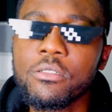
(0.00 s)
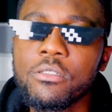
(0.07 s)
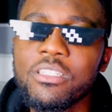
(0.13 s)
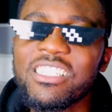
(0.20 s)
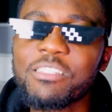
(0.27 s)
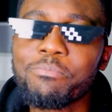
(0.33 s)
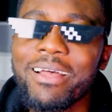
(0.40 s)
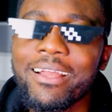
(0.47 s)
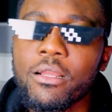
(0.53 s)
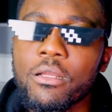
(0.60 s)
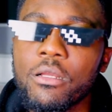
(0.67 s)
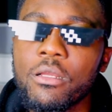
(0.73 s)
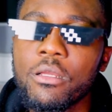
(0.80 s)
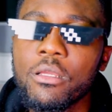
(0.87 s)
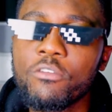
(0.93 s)
it's spark.
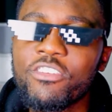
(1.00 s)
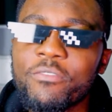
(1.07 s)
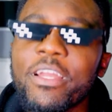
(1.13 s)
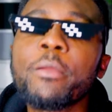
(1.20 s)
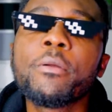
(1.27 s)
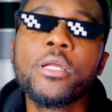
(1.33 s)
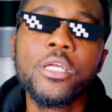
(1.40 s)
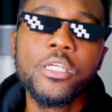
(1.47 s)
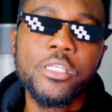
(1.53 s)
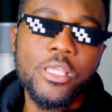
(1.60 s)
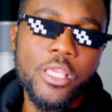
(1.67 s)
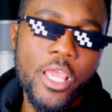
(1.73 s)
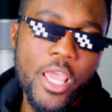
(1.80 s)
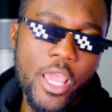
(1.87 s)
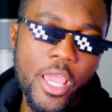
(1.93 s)
You feel the vibe?
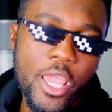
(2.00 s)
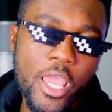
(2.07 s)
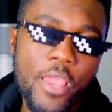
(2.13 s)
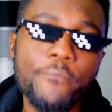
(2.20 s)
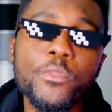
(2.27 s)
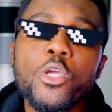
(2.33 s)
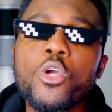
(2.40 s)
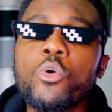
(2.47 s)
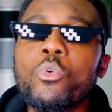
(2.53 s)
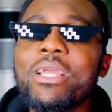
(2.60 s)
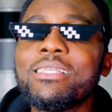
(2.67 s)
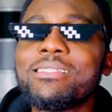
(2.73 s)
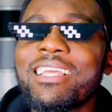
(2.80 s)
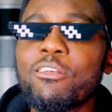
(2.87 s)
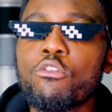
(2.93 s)
Yeah.
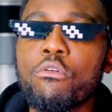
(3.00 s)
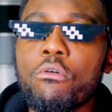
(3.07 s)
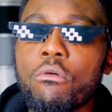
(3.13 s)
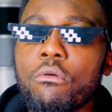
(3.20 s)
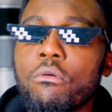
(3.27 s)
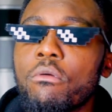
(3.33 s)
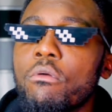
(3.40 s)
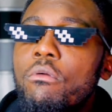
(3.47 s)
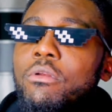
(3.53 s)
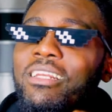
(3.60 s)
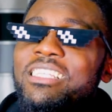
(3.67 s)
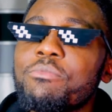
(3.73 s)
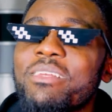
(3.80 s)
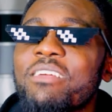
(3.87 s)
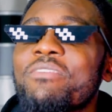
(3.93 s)
We say no.
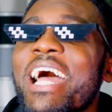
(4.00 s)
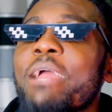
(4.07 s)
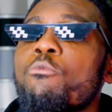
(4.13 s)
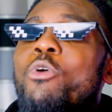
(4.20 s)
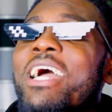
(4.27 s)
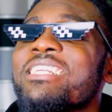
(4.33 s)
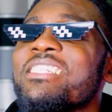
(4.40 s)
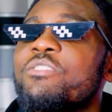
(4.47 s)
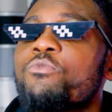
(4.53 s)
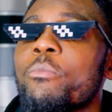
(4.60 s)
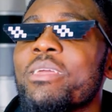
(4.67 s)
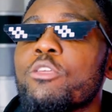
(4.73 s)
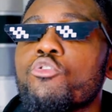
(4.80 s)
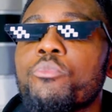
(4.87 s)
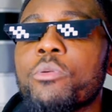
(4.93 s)
This be the vibe we are just for
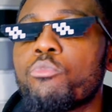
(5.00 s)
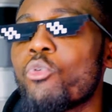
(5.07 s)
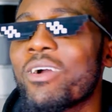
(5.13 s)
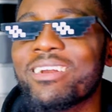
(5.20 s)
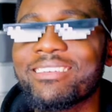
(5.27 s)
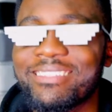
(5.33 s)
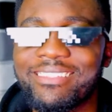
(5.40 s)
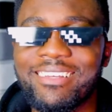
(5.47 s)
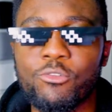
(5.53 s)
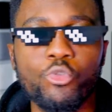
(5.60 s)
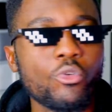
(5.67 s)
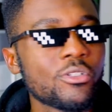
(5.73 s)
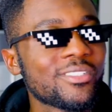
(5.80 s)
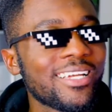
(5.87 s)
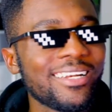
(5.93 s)
making people understand
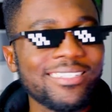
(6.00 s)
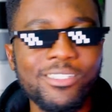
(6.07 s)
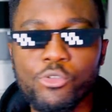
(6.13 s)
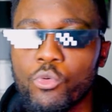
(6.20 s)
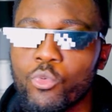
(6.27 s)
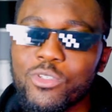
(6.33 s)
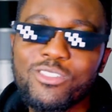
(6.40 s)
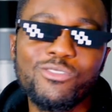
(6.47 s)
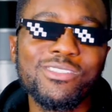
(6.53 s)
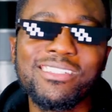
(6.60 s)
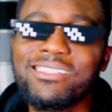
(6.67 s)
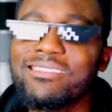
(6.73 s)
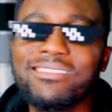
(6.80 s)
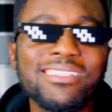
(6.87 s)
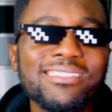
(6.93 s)
cause theoretical. What's it
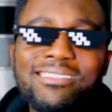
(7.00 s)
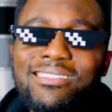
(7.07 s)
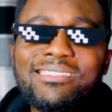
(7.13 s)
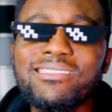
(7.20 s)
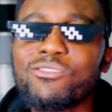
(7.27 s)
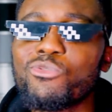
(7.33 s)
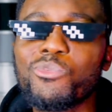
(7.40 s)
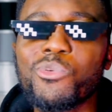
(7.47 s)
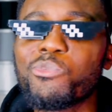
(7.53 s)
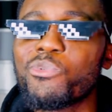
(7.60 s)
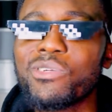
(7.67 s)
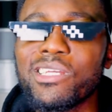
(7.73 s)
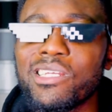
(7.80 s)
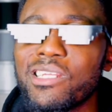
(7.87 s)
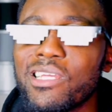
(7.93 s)
the science people
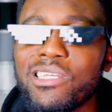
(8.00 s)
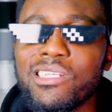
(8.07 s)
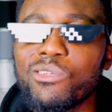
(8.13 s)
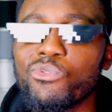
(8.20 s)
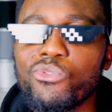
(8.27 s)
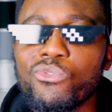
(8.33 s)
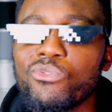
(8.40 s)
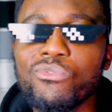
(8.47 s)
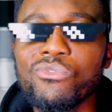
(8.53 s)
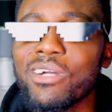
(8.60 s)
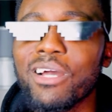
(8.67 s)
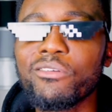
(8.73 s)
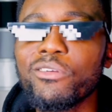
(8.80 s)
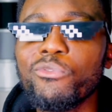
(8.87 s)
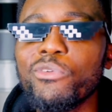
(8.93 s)
who they do?
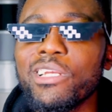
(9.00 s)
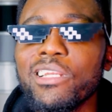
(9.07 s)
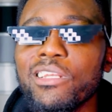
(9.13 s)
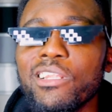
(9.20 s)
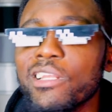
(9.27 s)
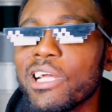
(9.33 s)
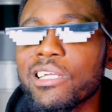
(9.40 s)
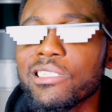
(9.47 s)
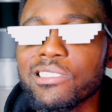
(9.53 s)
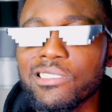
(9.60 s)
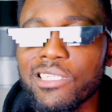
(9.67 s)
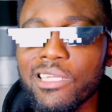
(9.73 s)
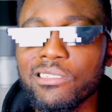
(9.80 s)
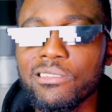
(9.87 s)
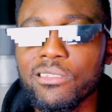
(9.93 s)
I mean really they
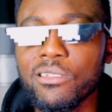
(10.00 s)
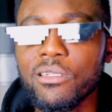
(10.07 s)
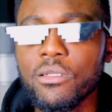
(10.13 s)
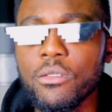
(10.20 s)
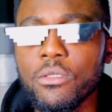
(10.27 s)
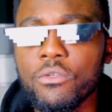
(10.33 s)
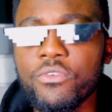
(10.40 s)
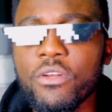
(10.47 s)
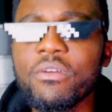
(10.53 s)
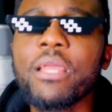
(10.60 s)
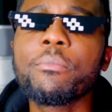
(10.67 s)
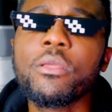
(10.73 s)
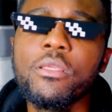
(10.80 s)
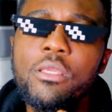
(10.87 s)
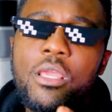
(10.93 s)
understand. You feel the
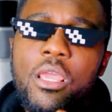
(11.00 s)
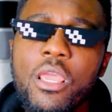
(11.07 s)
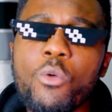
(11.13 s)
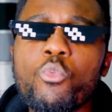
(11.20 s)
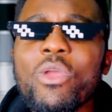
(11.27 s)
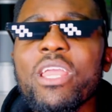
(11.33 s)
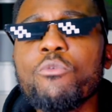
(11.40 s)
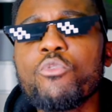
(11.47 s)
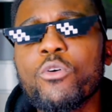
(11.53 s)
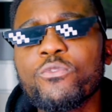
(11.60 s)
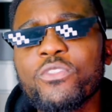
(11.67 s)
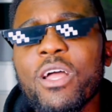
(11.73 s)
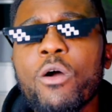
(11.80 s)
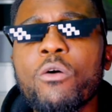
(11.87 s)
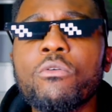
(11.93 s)
vibe? Yeah, we
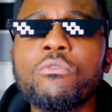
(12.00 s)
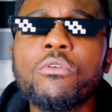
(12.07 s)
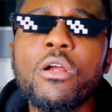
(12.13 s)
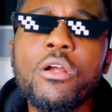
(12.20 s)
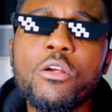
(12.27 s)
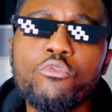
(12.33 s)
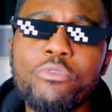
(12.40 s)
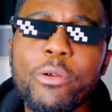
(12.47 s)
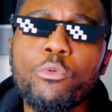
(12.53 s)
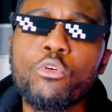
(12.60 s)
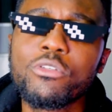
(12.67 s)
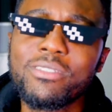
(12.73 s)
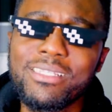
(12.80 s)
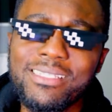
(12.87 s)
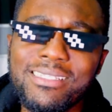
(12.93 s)
Rough Town
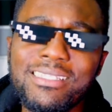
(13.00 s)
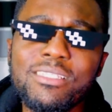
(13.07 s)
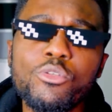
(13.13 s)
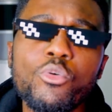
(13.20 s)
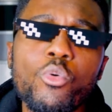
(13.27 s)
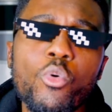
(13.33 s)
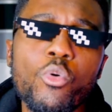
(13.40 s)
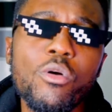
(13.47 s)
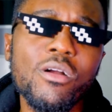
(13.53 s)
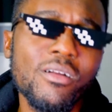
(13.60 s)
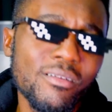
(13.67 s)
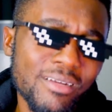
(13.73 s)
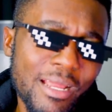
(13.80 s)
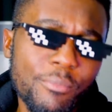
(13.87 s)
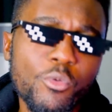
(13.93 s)
records the CEO,
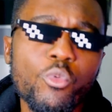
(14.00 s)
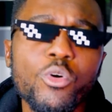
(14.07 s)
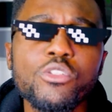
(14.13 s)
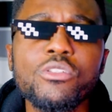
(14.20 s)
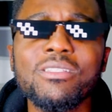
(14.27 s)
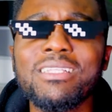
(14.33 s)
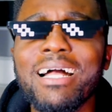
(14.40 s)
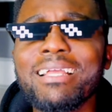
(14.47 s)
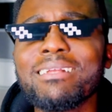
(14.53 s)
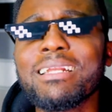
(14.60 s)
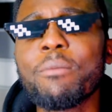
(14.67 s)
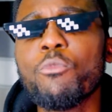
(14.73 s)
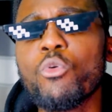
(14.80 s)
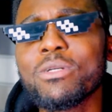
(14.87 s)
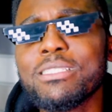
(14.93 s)
that be
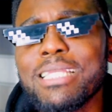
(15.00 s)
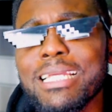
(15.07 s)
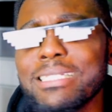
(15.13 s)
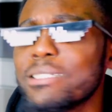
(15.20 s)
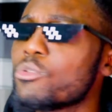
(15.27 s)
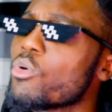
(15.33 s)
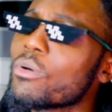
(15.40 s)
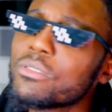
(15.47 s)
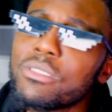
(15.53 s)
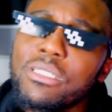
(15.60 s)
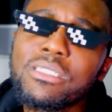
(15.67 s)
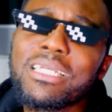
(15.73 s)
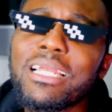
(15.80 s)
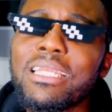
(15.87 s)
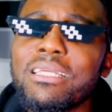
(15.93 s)
what they talk say
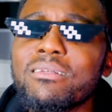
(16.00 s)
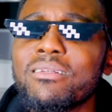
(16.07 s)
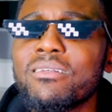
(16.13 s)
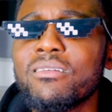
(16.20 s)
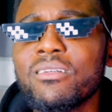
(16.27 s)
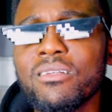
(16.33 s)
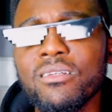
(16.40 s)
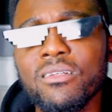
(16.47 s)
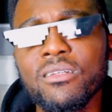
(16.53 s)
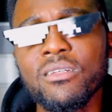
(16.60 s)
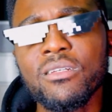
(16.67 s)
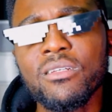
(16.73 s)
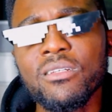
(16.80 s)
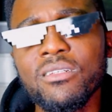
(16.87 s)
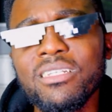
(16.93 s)
Charlie.
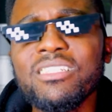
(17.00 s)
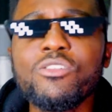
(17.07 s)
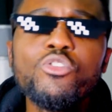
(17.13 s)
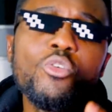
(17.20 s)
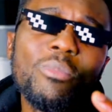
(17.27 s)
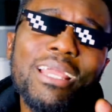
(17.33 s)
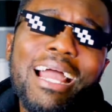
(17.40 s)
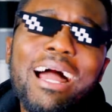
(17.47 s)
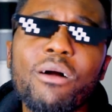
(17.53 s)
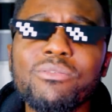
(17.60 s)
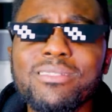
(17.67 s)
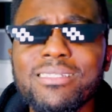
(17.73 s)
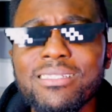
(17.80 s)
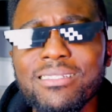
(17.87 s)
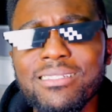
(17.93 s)
This no be how
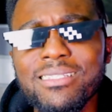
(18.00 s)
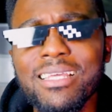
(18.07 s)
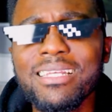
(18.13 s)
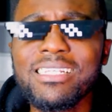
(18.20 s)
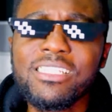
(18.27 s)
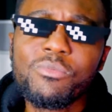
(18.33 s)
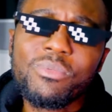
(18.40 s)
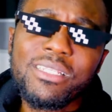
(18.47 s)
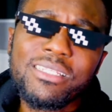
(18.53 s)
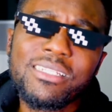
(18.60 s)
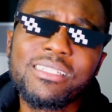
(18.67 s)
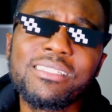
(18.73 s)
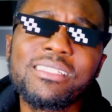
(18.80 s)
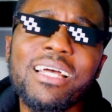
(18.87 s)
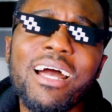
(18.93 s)
things they this be
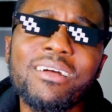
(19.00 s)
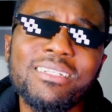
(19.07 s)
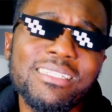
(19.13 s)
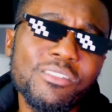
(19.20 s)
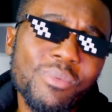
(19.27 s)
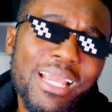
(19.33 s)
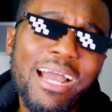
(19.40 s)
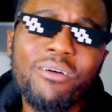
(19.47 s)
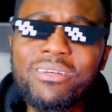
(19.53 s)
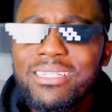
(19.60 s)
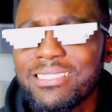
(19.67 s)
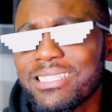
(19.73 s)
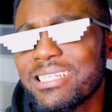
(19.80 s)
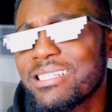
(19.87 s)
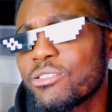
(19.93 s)
how the
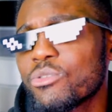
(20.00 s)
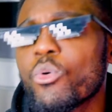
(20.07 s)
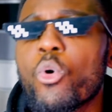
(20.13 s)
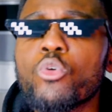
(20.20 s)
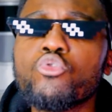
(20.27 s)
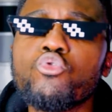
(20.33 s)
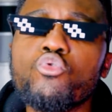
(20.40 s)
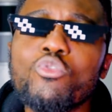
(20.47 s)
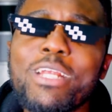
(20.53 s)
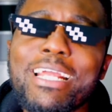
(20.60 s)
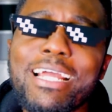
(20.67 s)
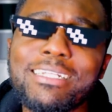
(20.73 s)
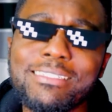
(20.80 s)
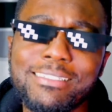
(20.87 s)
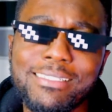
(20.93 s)
things all two you
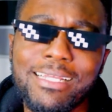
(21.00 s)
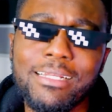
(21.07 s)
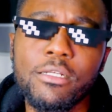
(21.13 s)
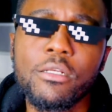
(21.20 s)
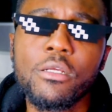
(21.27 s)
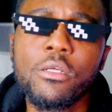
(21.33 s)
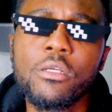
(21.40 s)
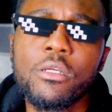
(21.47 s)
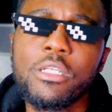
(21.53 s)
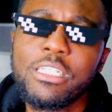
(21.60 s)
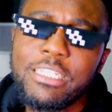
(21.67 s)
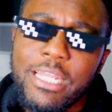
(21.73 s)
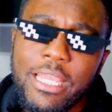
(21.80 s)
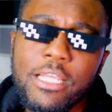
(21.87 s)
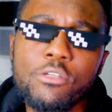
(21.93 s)
understand
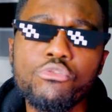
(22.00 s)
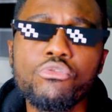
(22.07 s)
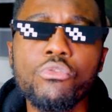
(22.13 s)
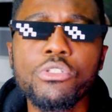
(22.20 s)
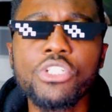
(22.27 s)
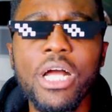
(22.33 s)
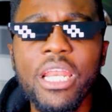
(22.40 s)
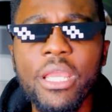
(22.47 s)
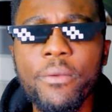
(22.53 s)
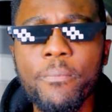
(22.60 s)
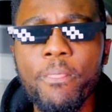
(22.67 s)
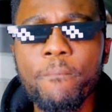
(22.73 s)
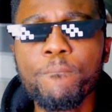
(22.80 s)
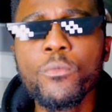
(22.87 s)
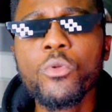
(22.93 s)
it day. So Charlie,
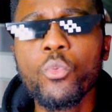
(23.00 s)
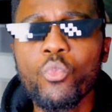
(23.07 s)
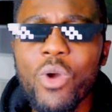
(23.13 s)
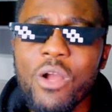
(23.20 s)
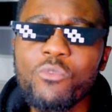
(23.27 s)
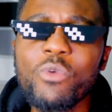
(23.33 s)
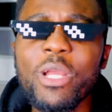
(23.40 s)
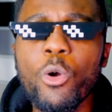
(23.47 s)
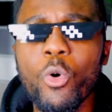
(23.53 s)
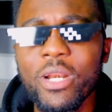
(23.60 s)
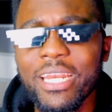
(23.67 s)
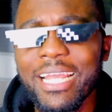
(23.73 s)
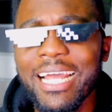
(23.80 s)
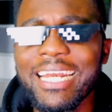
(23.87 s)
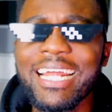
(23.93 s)
one way or
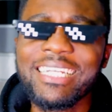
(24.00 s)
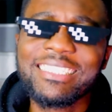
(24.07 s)
the other, you